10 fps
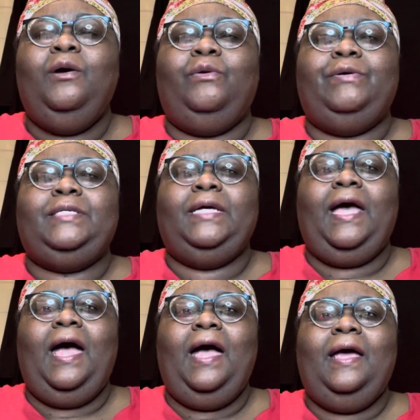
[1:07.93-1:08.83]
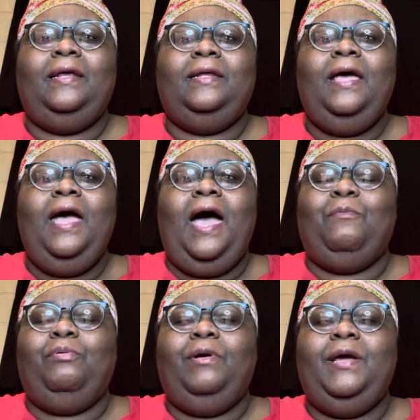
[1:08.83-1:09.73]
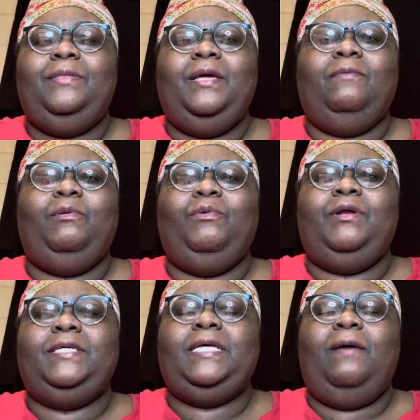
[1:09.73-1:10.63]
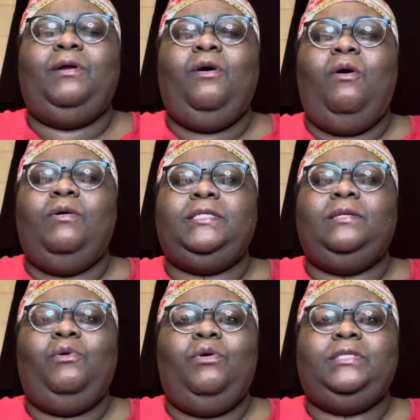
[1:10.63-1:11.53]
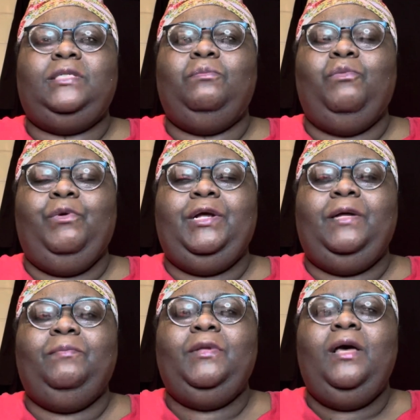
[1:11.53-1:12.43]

Glory to God. I pray that everyone is having an awesome, awesome morning.